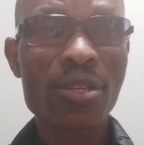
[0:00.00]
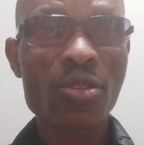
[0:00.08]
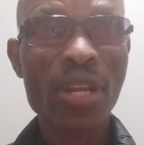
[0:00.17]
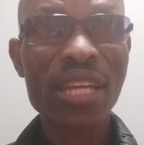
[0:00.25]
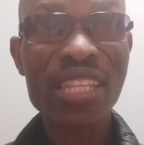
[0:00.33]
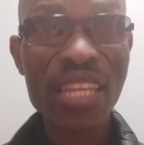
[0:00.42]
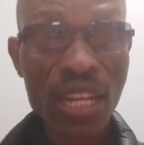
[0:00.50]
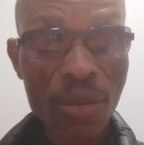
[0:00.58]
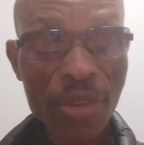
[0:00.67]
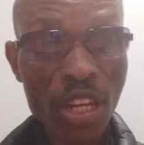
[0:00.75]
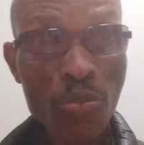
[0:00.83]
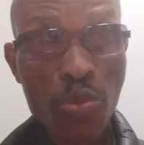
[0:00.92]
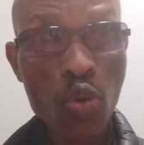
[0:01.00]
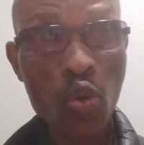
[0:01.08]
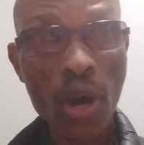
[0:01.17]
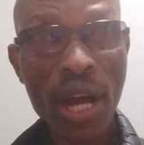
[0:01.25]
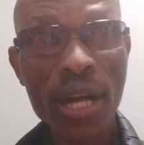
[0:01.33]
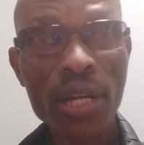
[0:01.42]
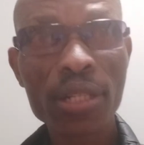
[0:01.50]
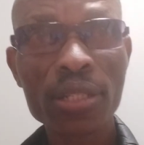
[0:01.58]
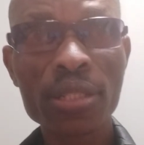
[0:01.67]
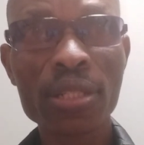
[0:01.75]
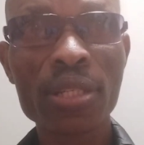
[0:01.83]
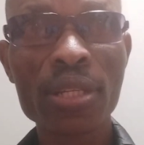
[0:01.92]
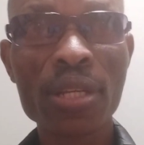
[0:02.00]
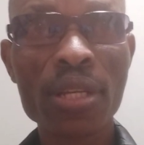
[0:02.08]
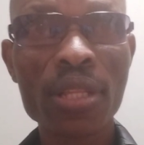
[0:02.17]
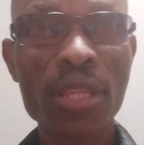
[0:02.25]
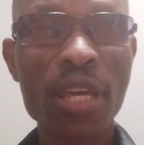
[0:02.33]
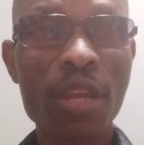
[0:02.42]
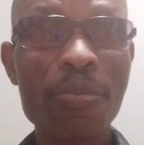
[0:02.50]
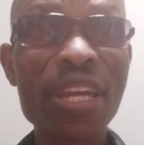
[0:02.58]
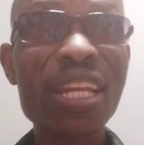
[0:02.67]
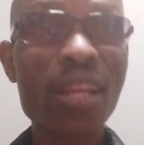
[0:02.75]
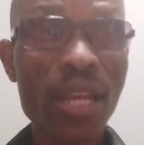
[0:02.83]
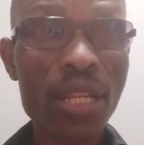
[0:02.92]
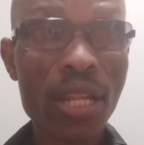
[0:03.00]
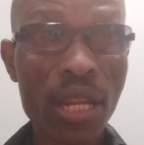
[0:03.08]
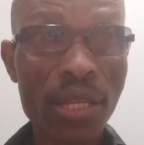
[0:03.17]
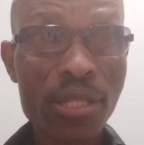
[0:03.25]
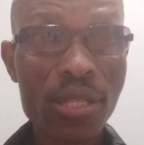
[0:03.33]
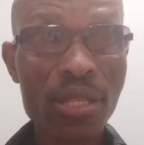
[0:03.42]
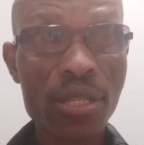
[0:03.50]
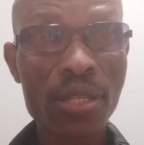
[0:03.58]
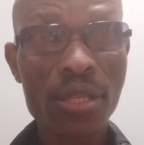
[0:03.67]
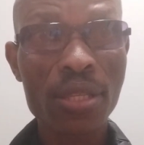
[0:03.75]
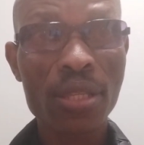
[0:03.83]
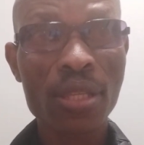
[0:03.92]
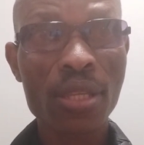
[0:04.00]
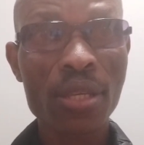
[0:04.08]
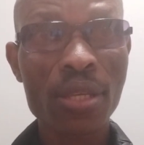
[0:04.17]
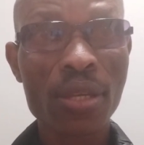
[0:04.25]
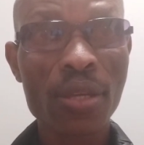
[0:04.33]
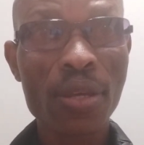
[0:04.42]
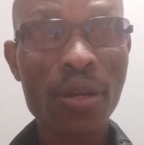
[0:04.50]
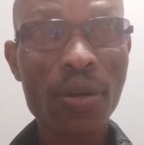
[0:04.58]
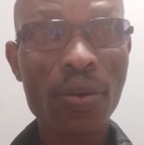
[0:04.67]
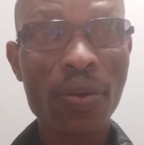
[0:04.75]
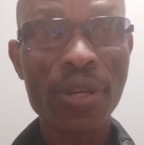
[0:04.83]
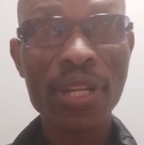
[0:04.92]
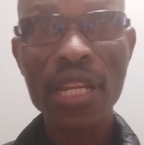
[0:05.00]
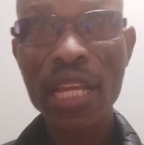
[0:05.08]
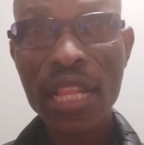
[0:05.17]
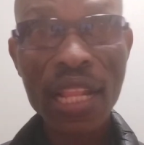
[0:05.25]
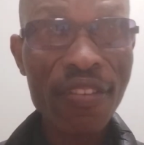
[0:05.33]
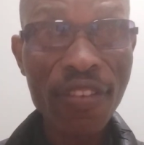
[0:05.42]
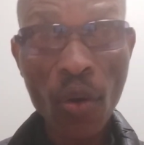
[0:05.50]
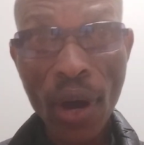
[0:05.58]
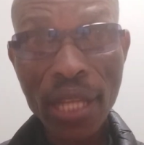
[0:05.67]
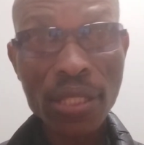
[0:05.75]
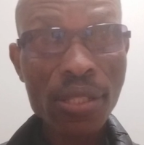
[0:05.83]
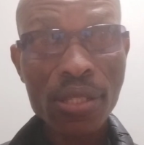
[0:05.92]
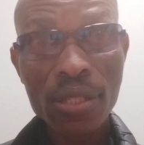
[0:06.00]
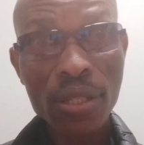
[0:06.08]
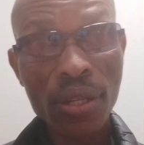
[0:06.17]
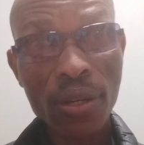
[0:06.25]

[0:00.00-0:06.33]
so that they remain poor, they remain landless. Only the clever ones,